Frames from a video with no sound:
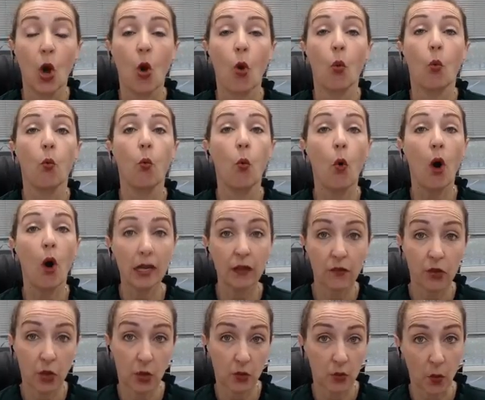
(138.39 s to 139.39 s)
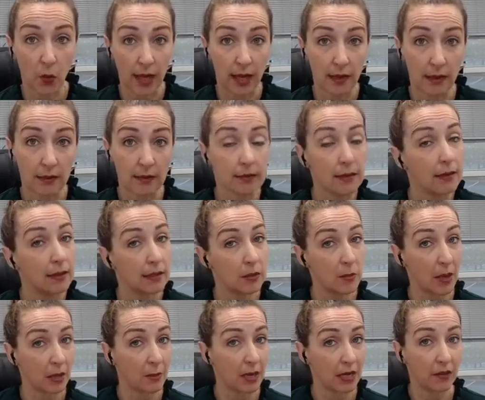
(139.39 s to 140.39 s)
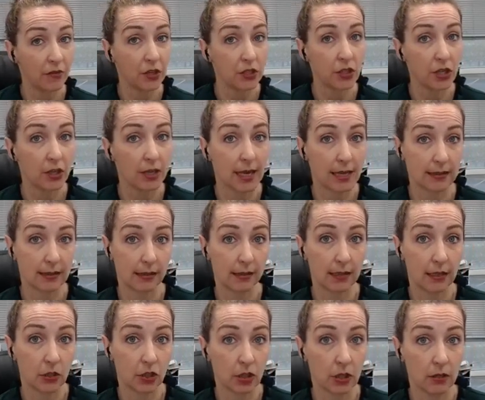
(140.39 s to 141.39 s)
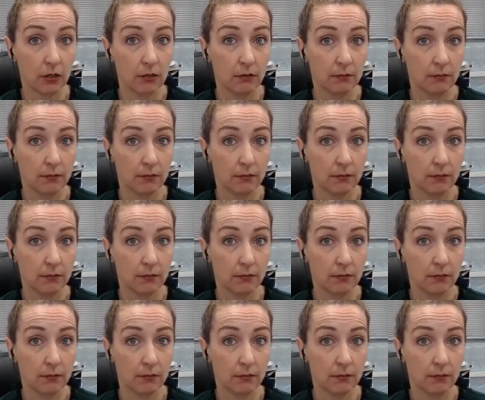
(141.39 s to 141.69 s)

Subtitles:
One of those ways is by beneficiary designation.